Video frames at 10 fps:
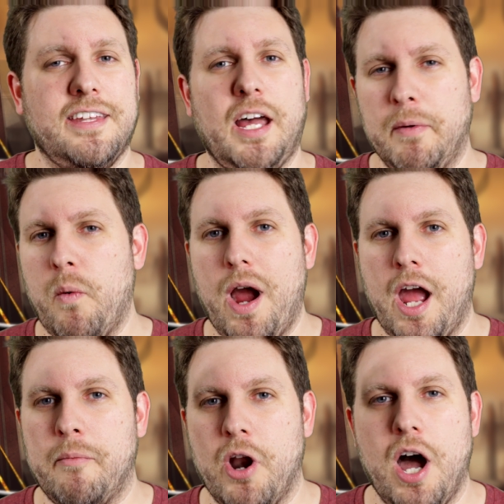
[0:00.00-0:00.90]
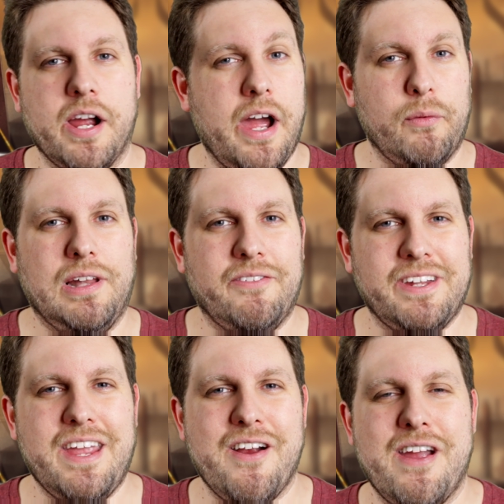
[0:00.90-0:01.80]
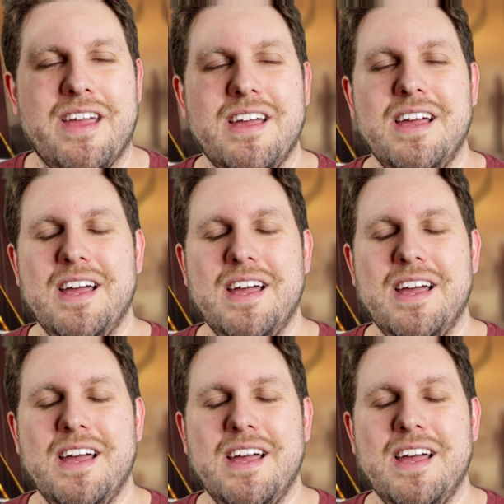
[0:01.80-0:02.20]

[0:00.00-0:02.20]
Tell me why I'm wrong. I would love to hear it.